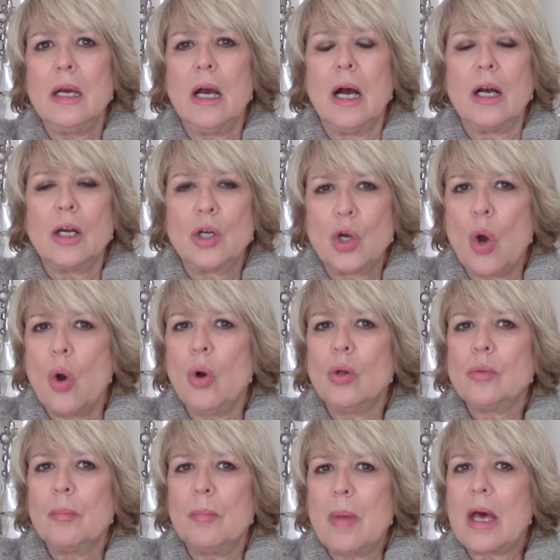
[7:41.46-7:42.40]
a
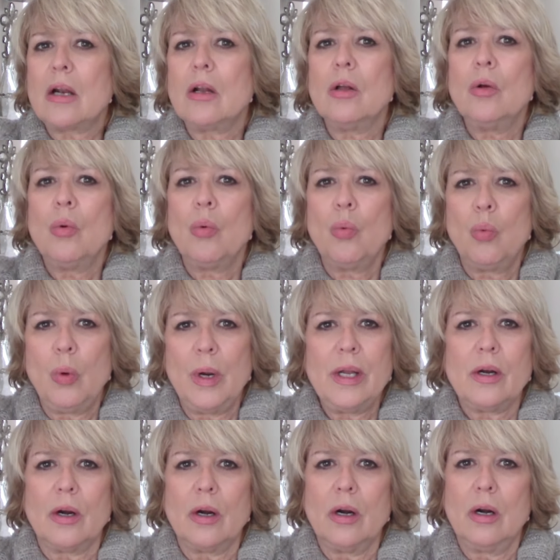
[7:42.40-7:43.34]
gold medal
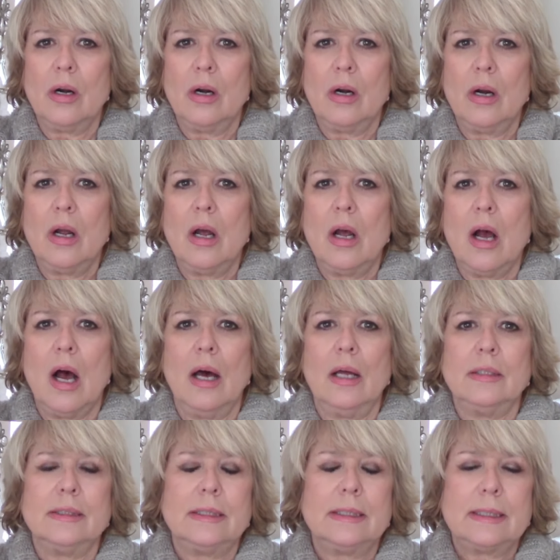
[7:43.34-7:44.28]
winner
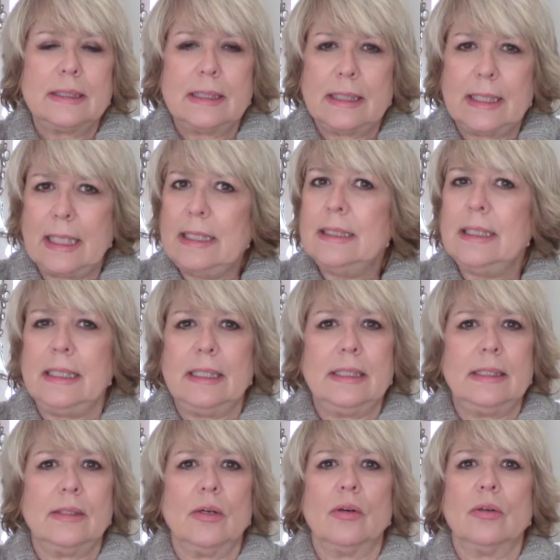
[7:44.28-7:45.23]
on
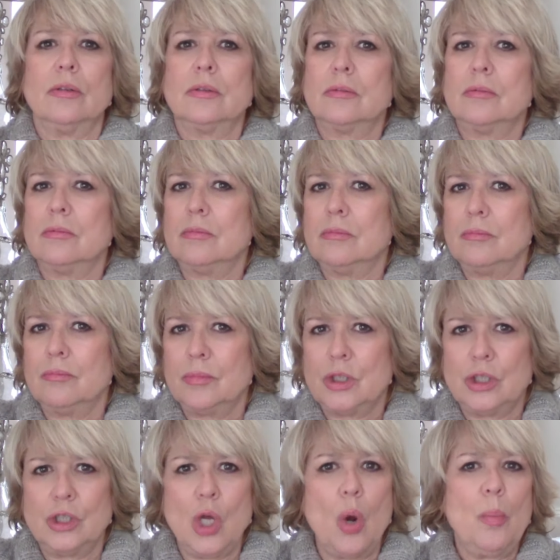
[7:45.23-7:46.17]
skiing or
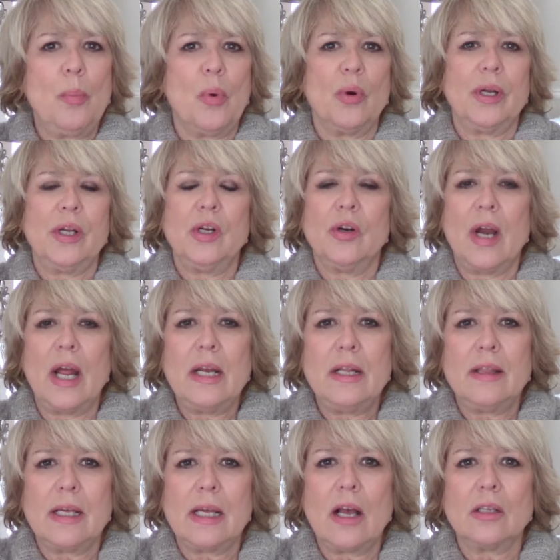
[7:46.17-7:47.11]
snowboarding or
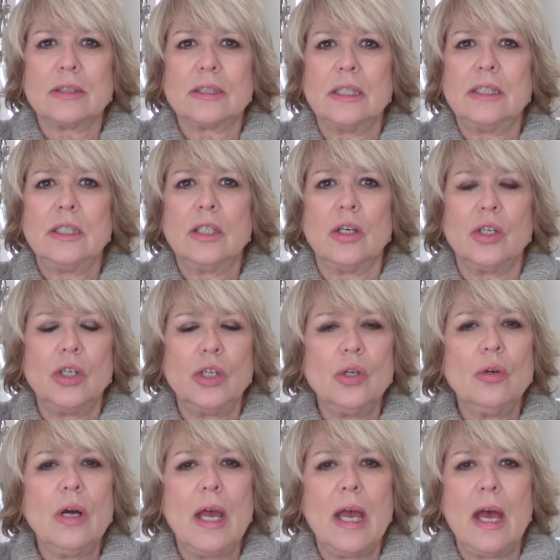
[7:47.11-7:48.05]
anything else until
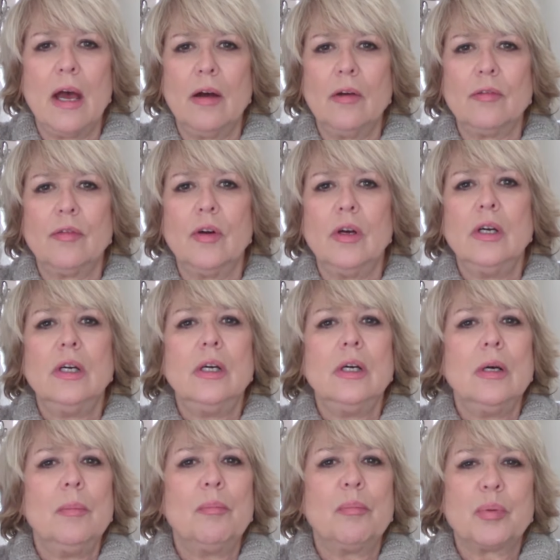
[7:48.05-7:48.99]
you have
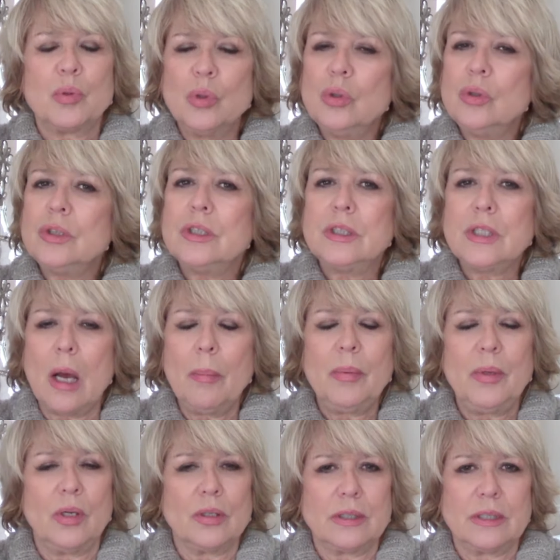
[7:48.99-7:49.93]
bruised
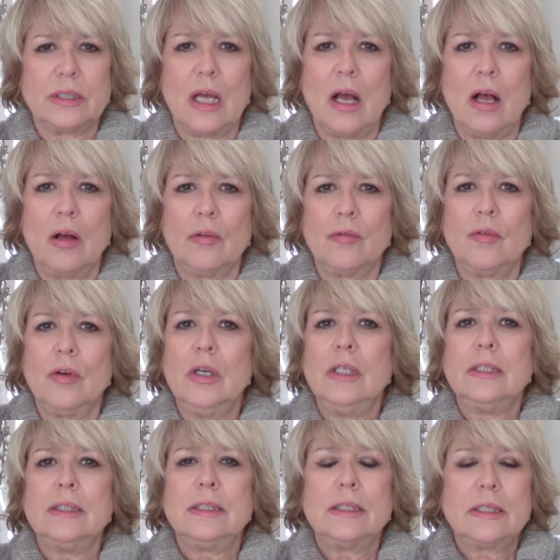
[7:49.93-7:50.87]
up yourself,
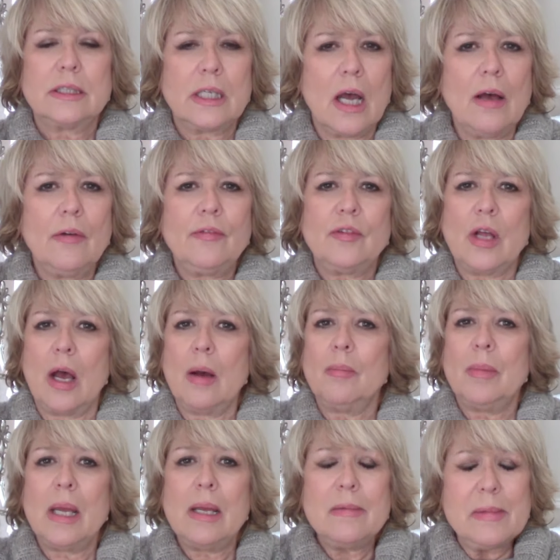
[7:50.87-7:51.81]
scuffed
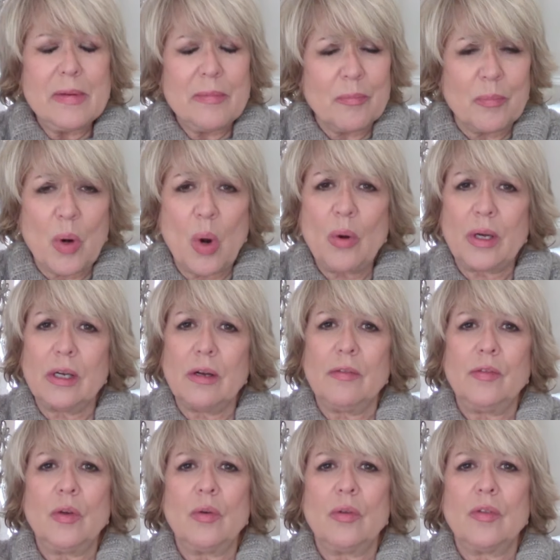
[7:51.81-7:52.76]
up, maybe even broken a
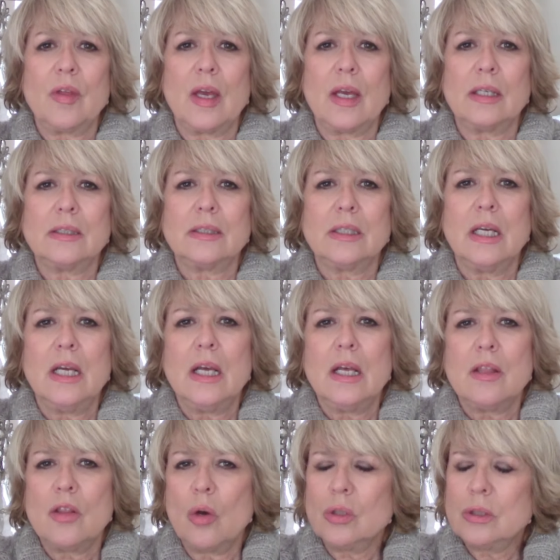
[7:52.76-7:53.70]
few things.
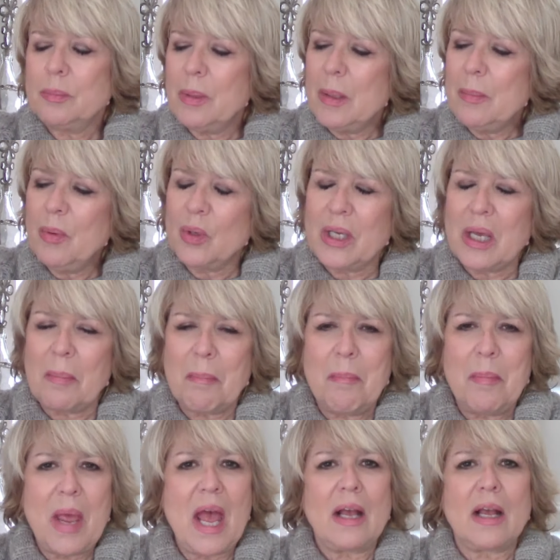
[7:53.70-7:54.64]
Those people
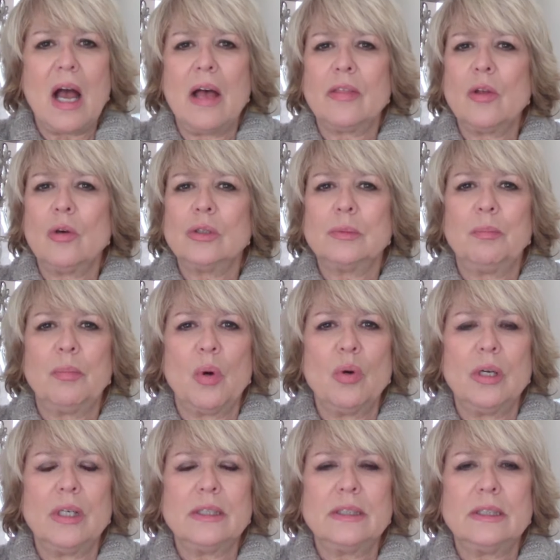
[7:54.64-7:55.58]
get back on those
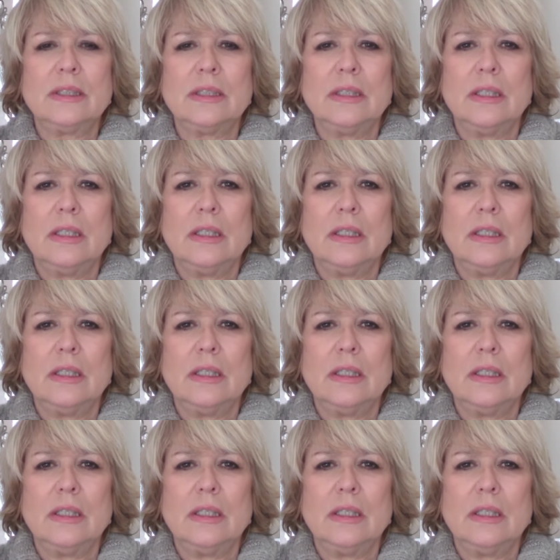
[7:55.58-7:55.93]
boards